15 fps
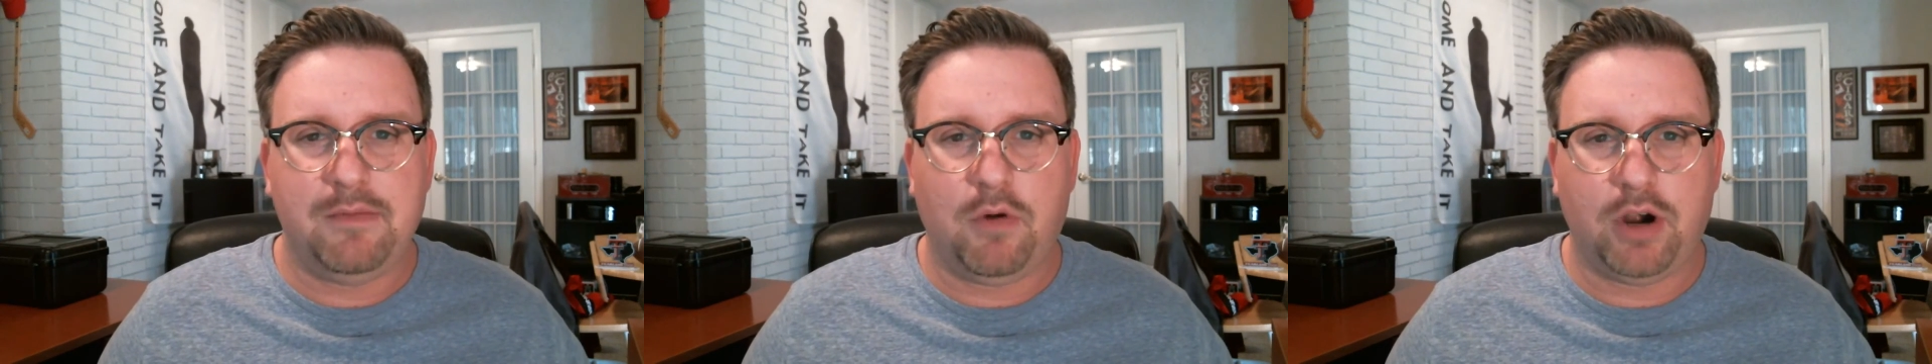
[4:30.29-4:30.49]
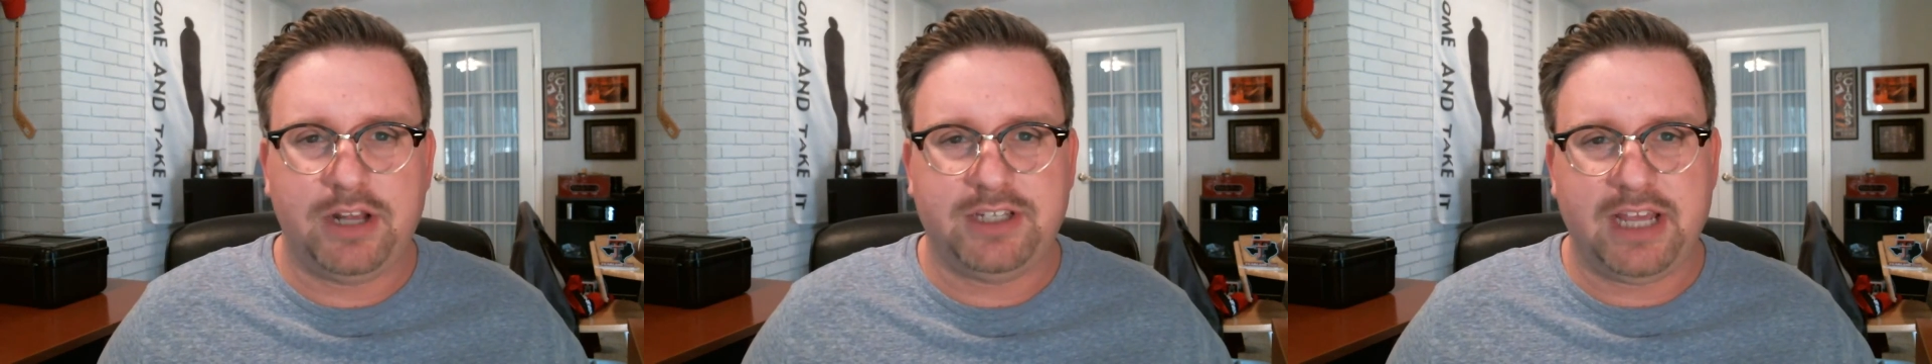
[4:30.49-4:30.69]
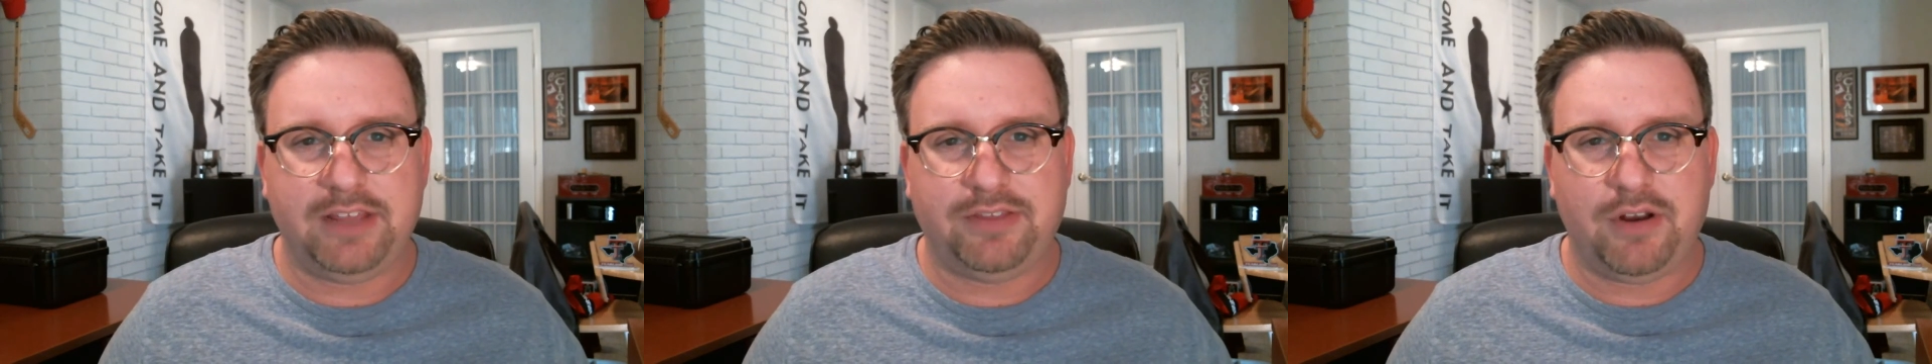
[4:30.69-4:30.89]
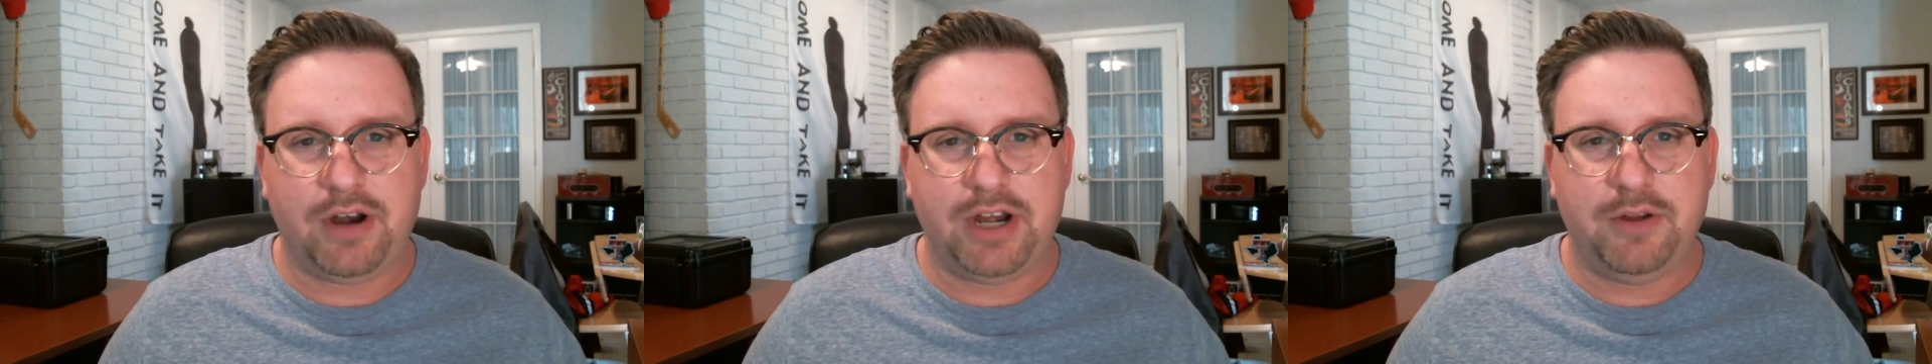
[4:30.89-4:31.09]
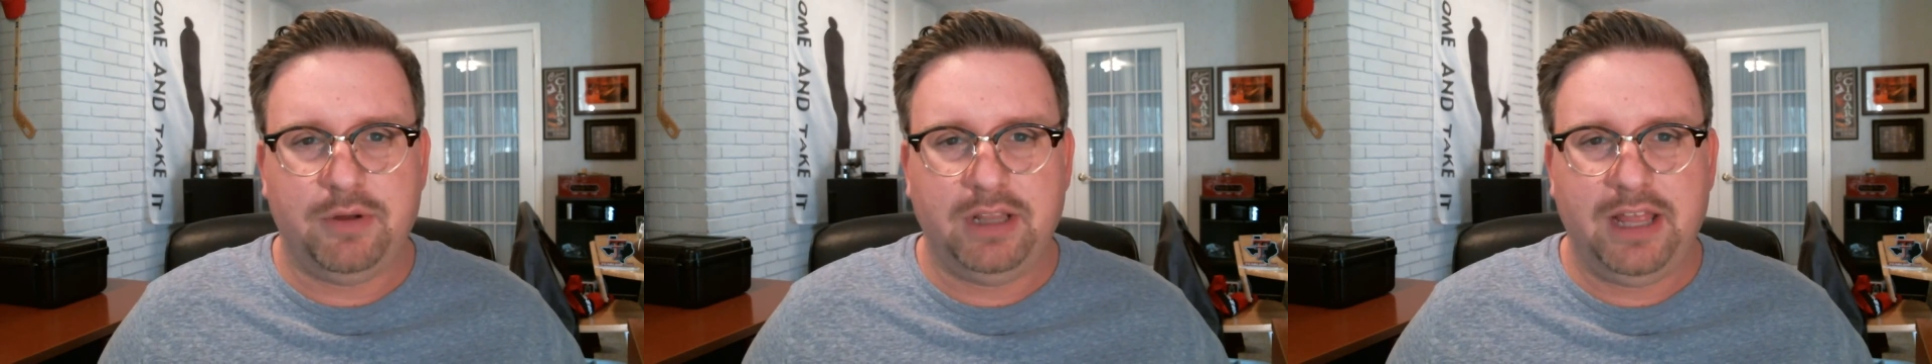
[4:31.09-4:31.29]
mornings,
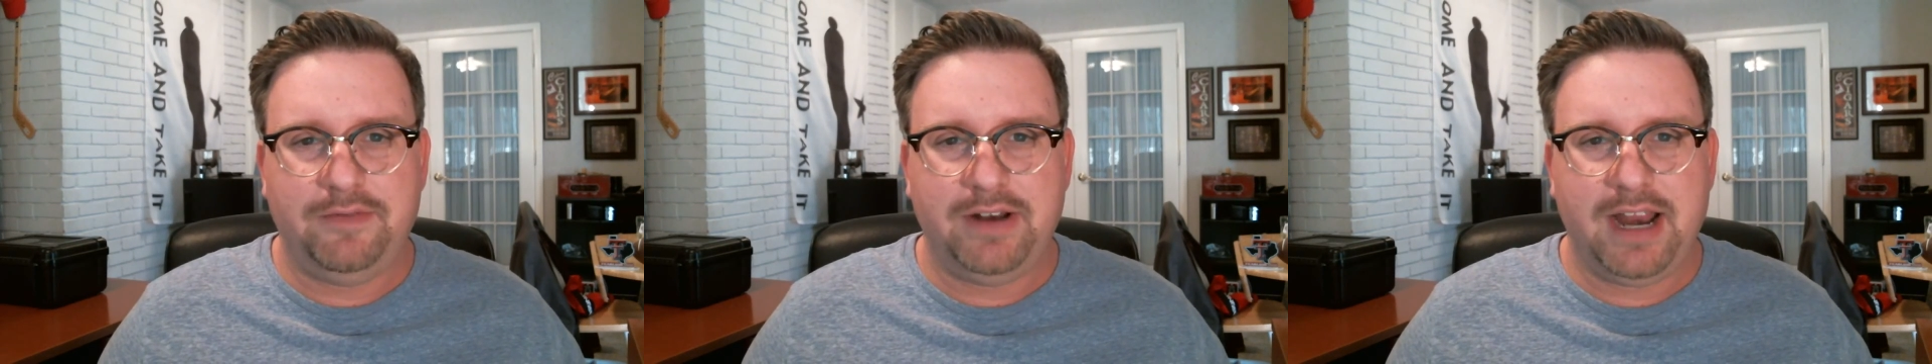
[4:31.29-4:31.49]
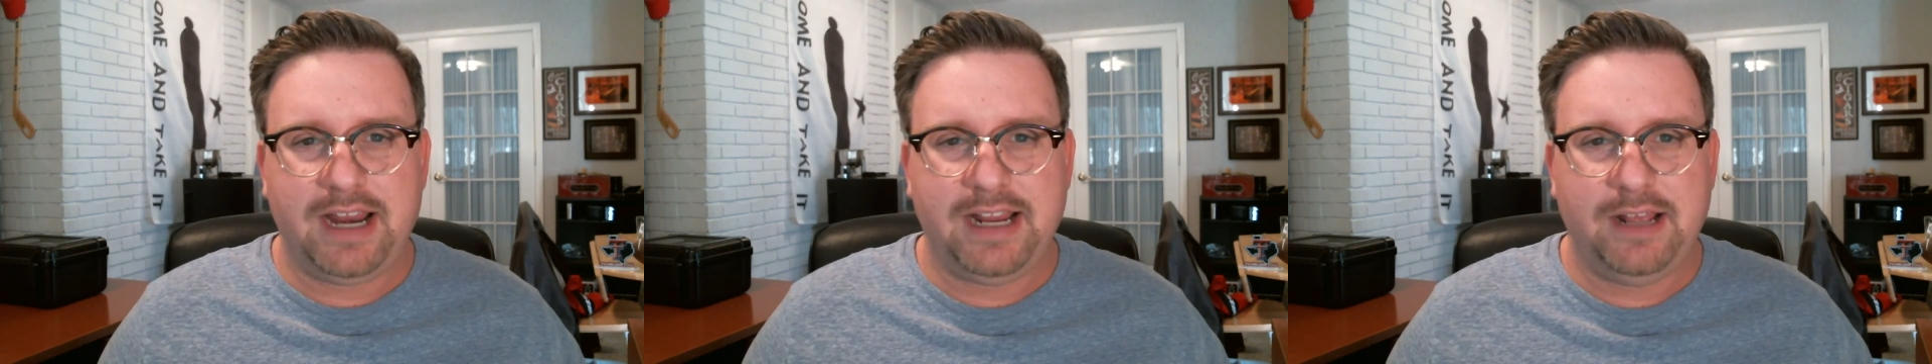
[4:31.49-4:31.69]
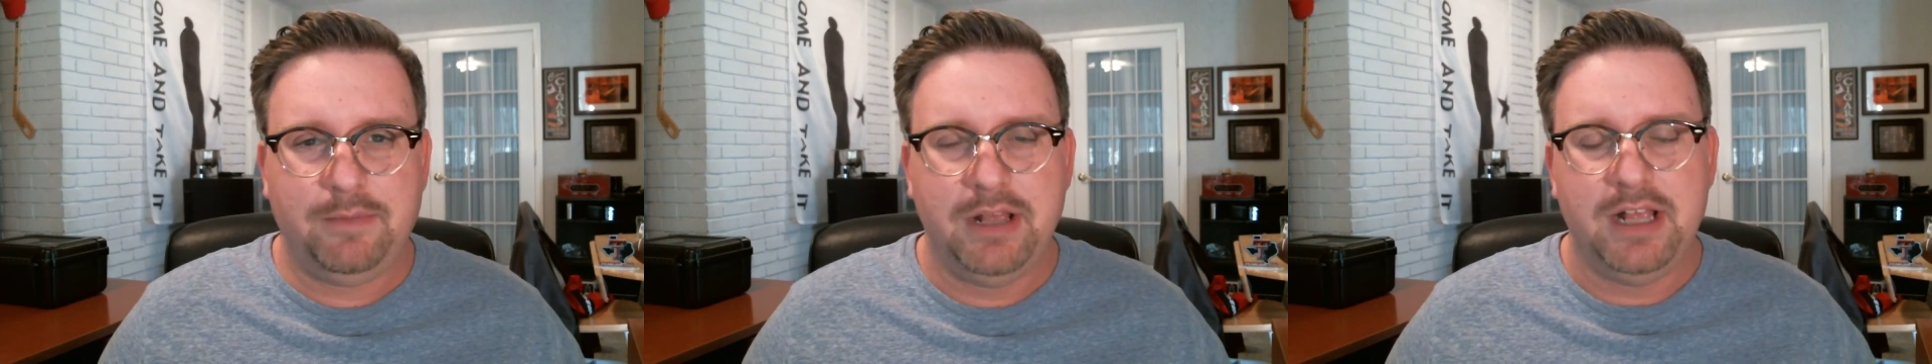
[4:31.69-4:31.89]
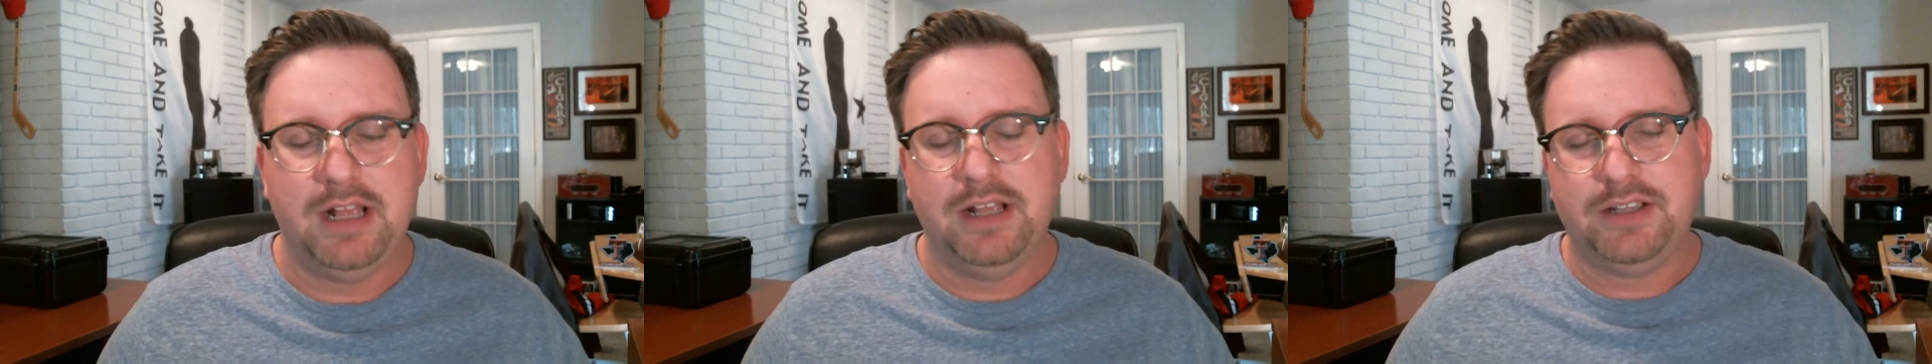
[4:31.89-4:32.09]
8.30 to 11 a.m.